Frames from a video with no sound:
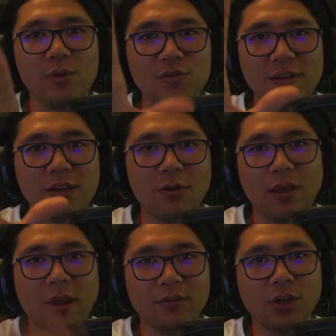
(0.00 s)
previous
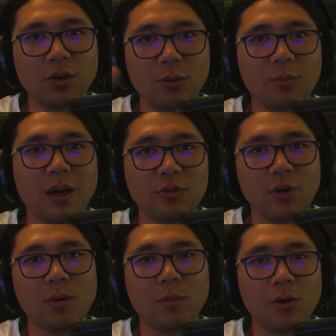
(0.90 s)
video that I've done on
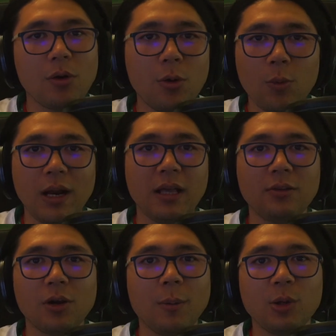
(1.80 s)
my trip on Morocco, where
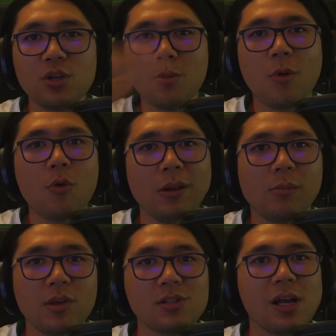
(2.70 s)
I talk about some
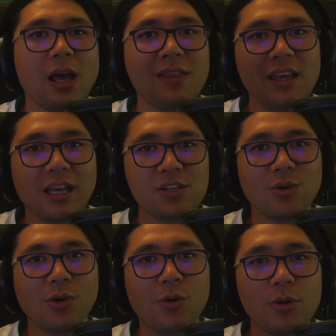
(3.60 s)
random thoughts I had, in
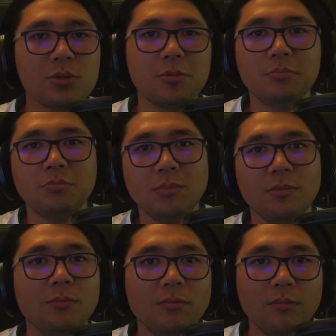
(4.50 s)
case you're curious.
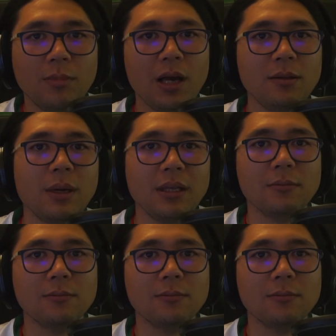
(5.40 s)
And